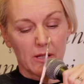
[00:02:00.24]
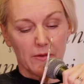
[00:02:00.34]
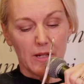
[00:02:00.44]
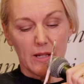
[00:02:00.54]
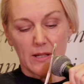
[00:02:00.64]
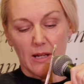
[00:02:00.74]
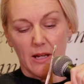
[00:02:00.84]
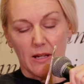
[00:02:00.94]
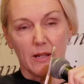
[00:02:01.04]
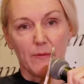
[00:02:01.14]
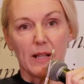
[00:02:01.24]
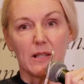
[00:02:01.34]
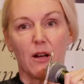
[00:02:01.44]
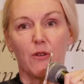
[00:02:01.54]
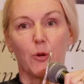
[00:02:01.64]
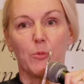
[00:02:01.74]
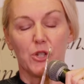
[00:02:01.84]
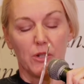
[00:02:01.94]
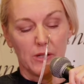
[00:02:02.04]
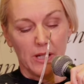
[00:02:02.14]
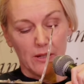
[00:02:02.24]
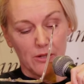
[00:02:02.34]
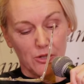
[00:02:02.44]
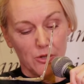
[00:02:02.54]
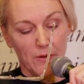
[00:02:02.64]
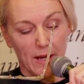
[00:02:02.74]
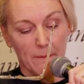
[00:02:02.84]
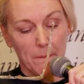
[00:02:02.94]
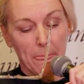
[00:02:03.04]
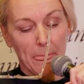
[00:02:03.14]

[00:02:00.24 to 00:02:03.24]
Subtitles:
So these events are an opportunity to do that.